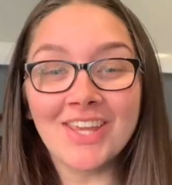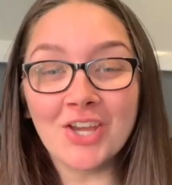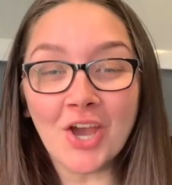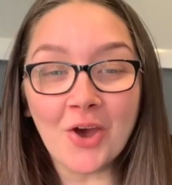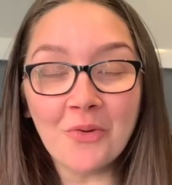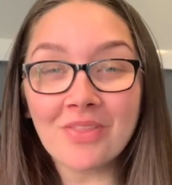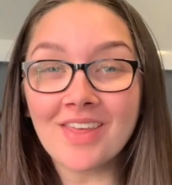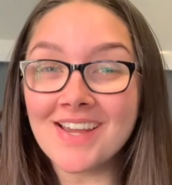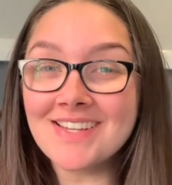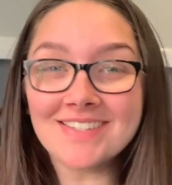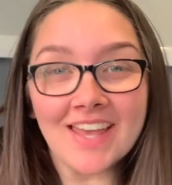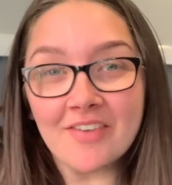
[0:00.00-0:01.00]
you go,
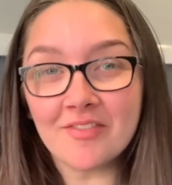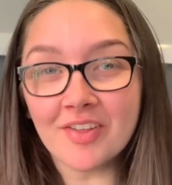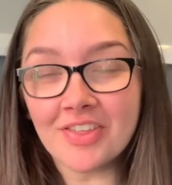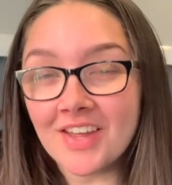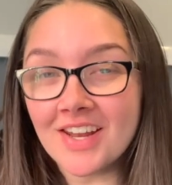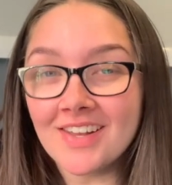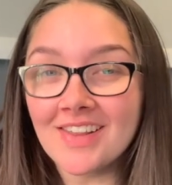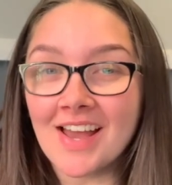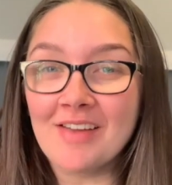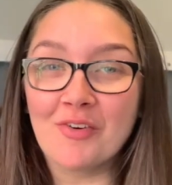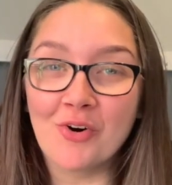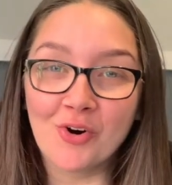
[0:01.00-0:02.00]
that is everything that
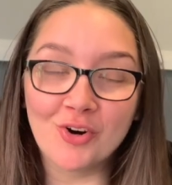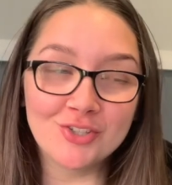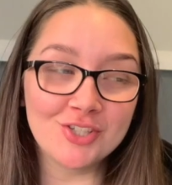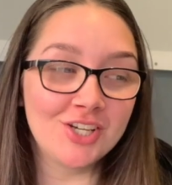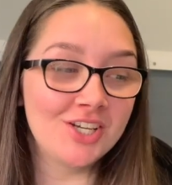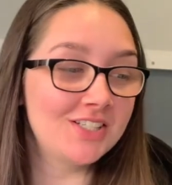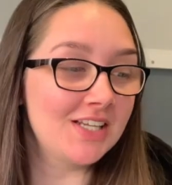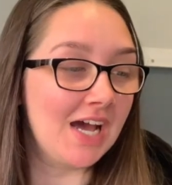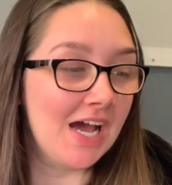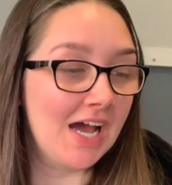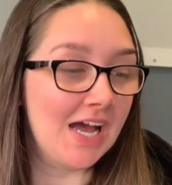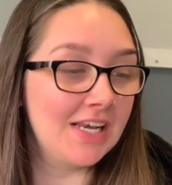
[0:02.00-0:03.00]
I've ordered,
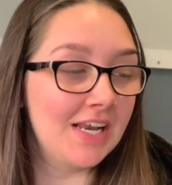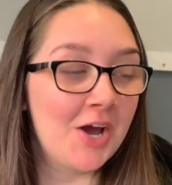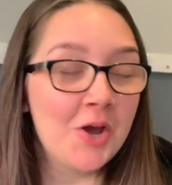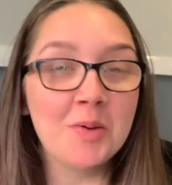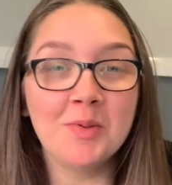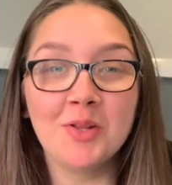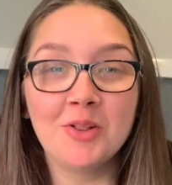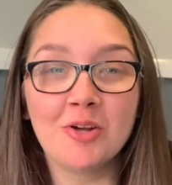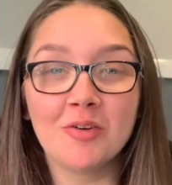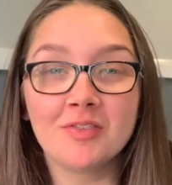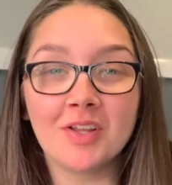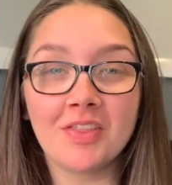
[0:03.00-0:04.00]
and I hope you
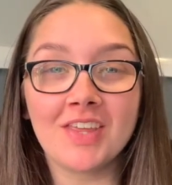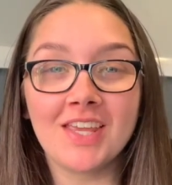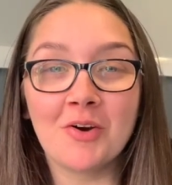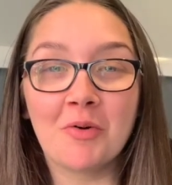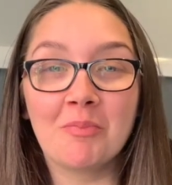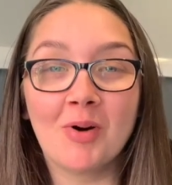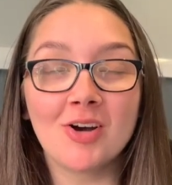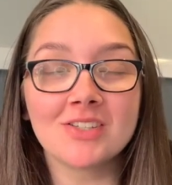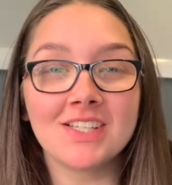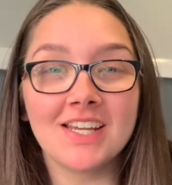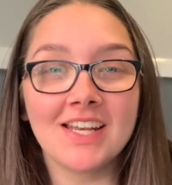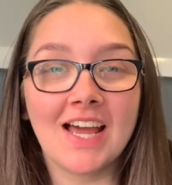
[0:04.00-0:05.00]
loved the
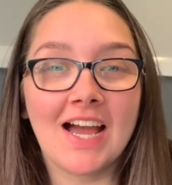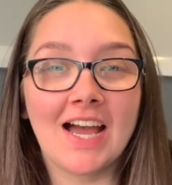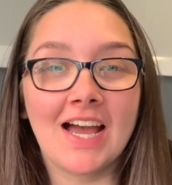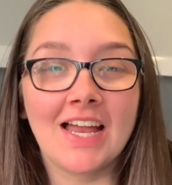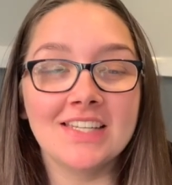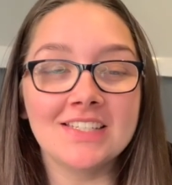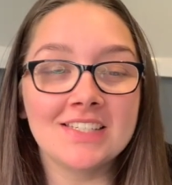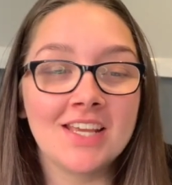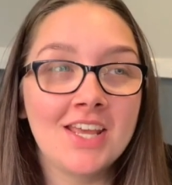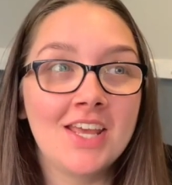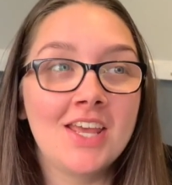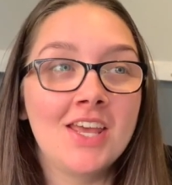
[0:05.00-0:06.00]
unboxing and
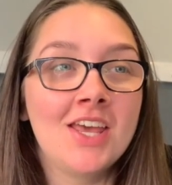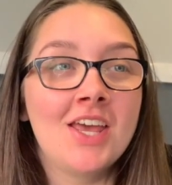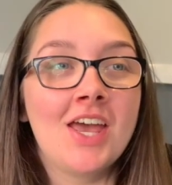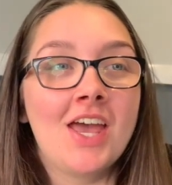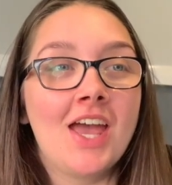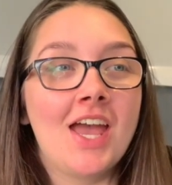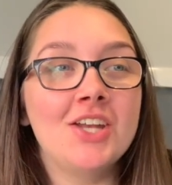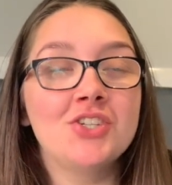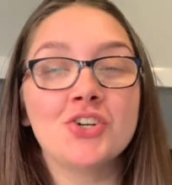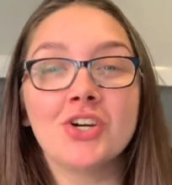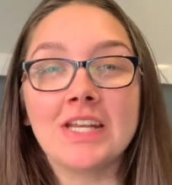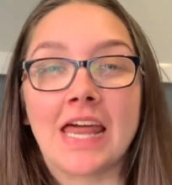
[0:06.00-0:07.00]

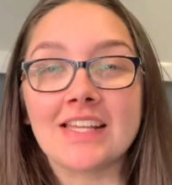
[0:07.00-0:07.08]
enjoyed